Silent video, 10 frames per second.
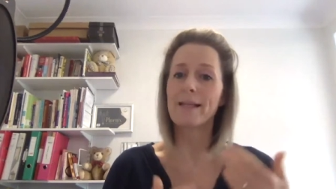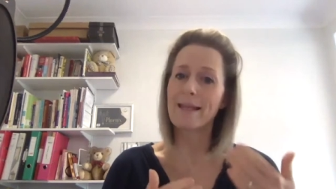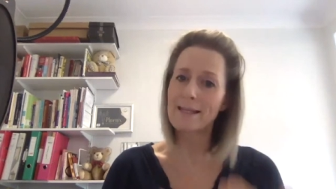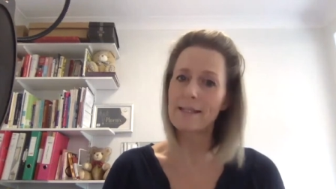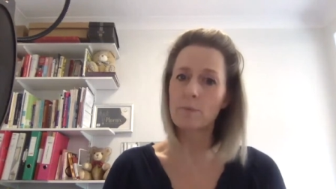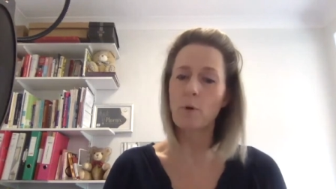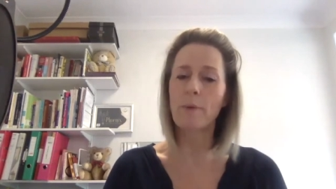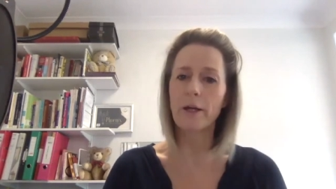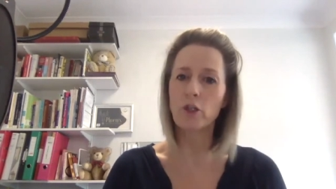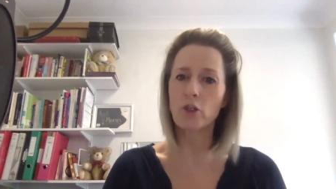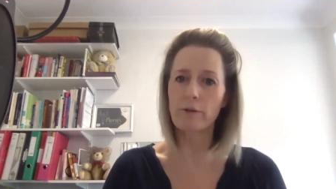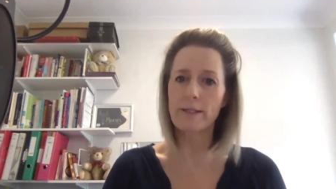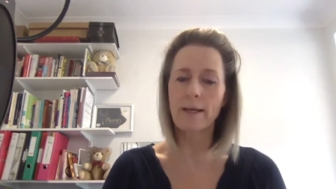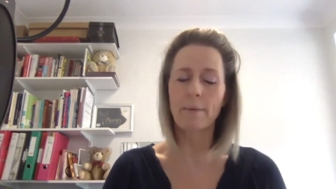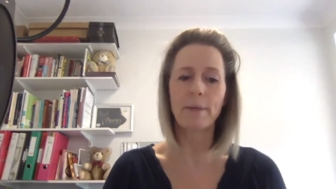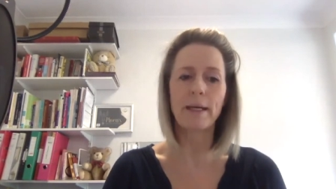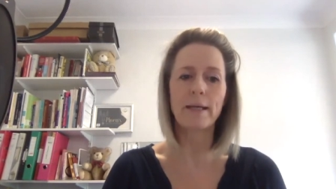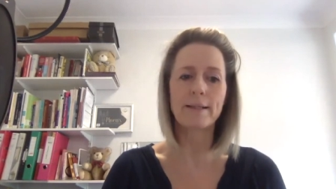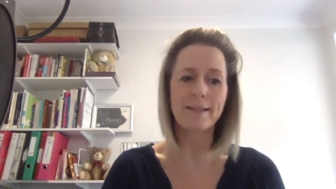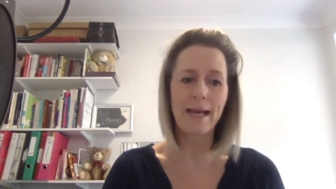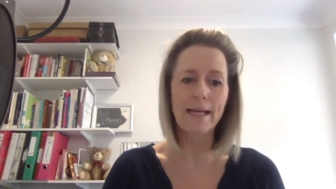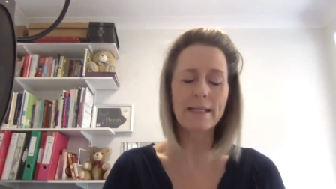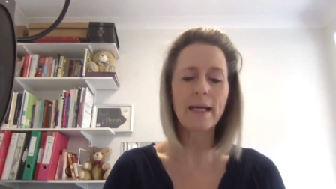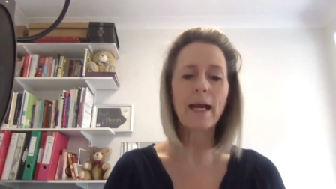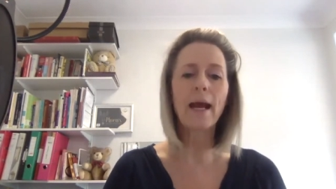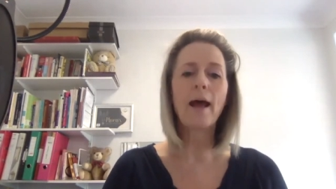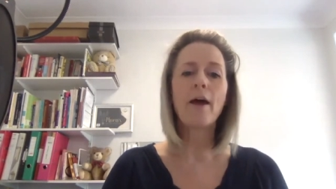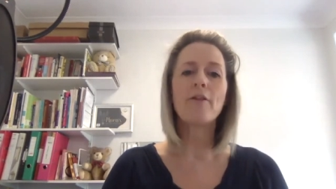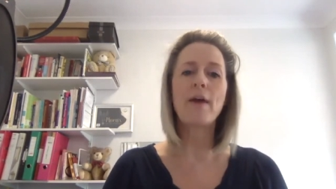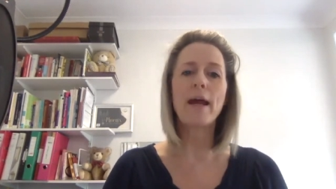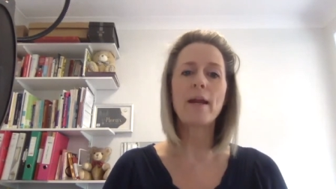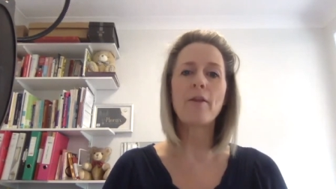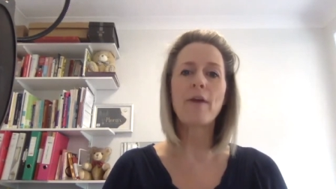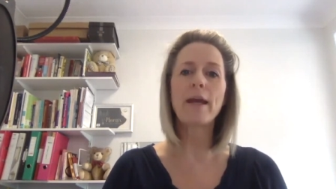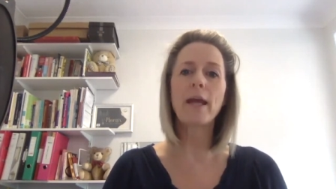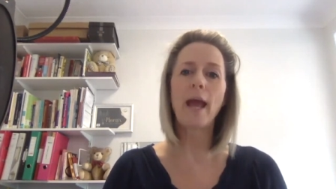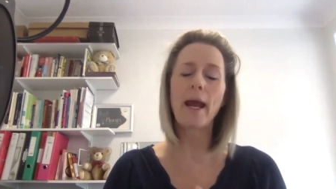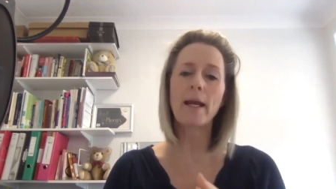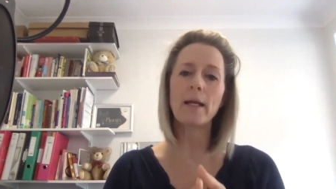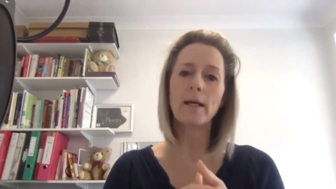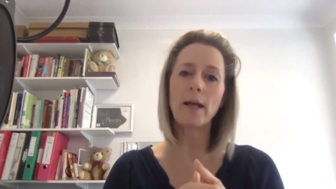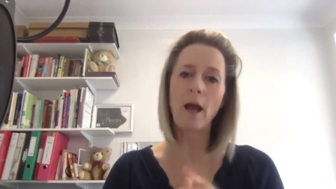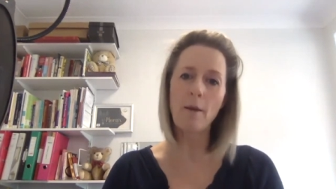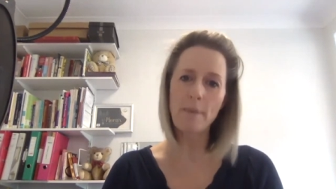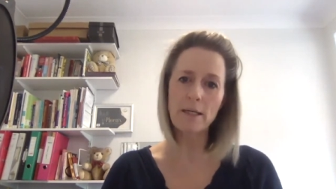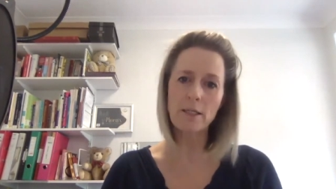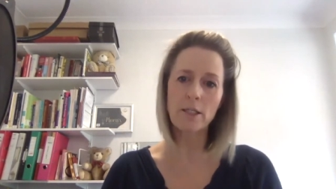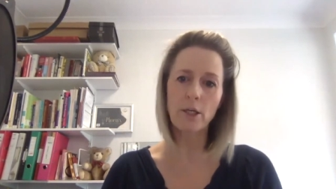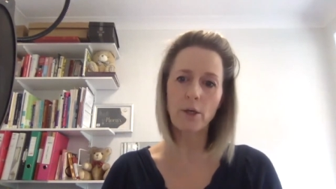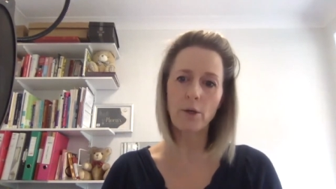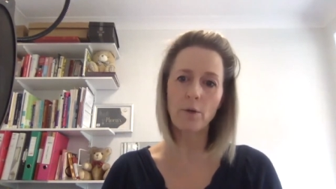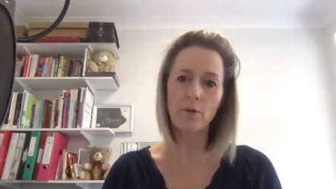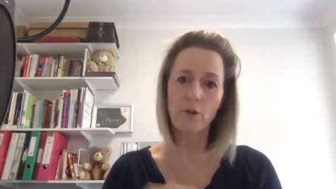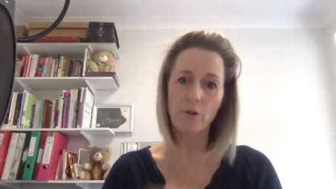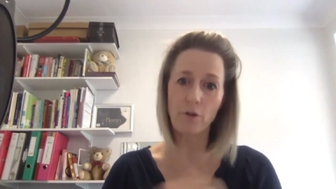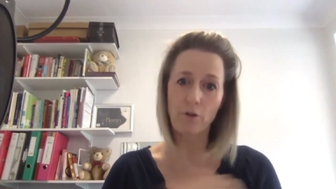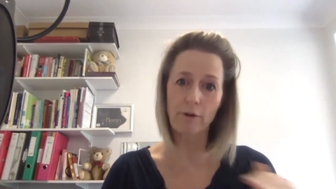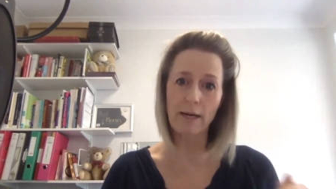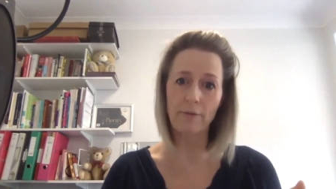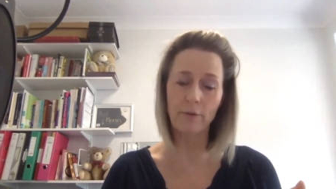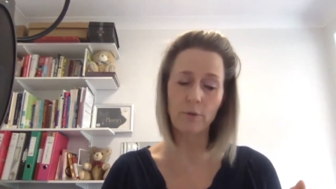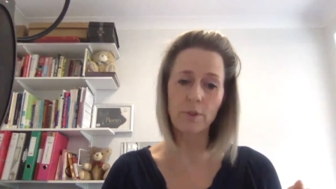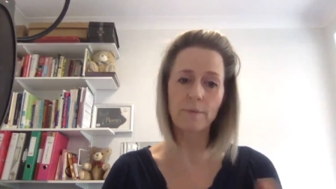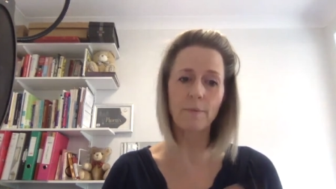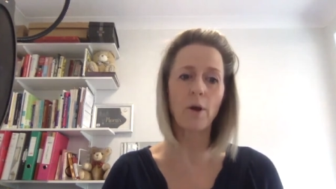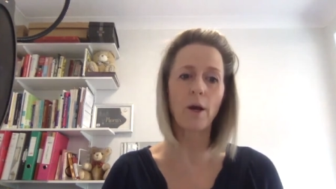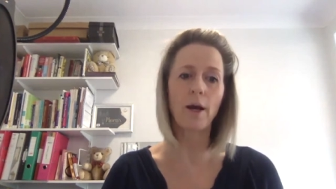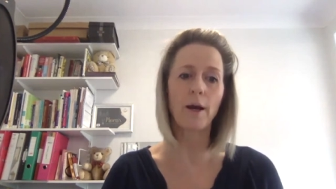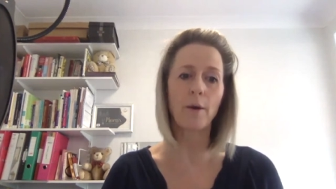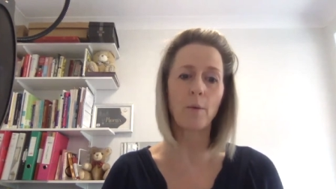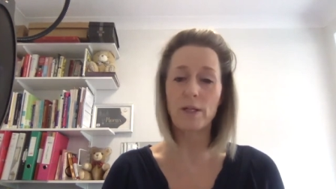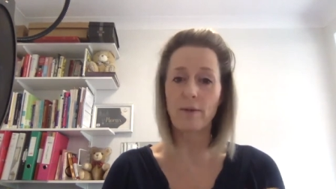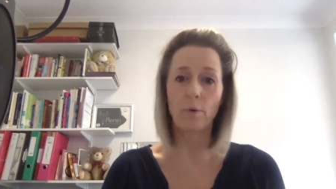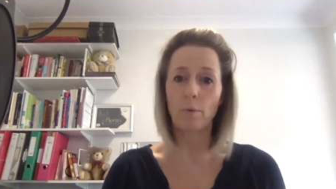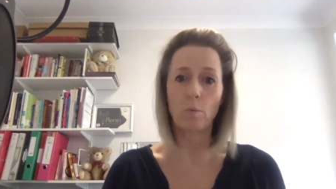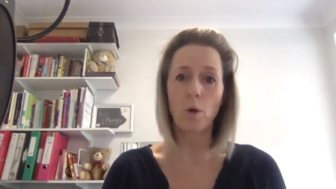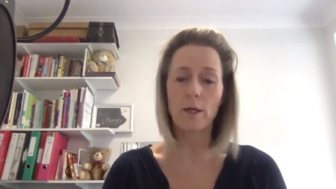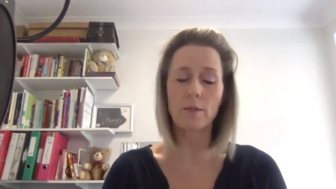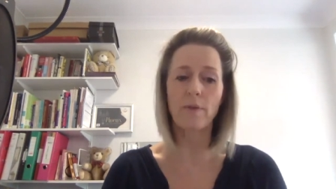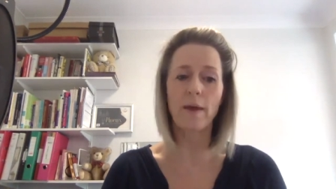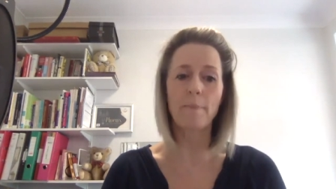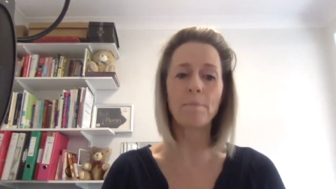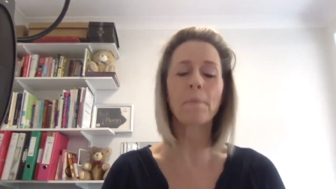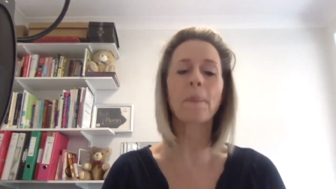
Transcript: and this is what my insurance company has said, then they can come into the 3 levels, whichever works for them,